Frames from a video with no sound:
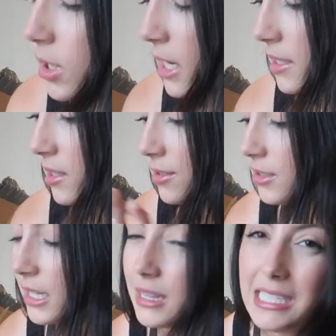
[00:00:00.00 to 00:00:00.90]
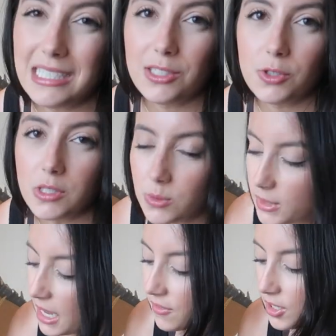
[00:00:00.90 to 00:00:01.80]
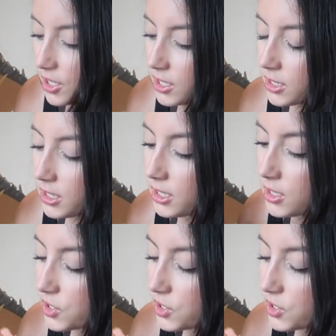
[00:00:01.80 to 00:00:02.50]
on the little like Lazy Susan we have near the